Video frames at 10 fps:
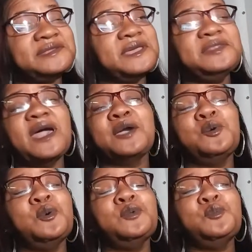see that
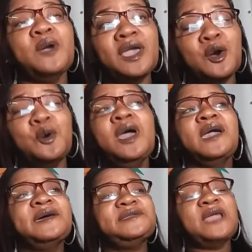going well,
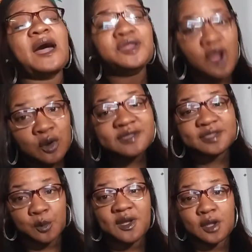because y'all noticed
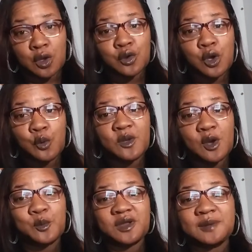it wasn't gonna go
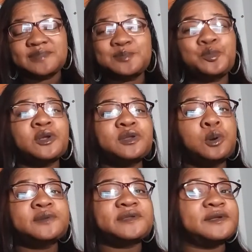well when them
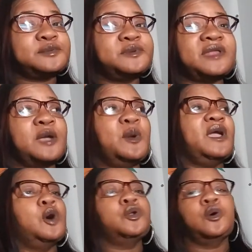producers was like, wait,
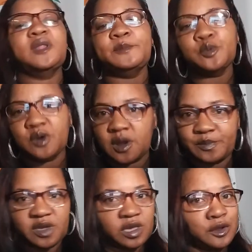hold on, let me run up
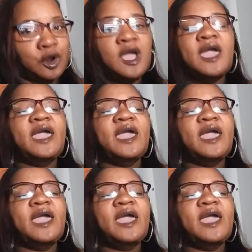in here.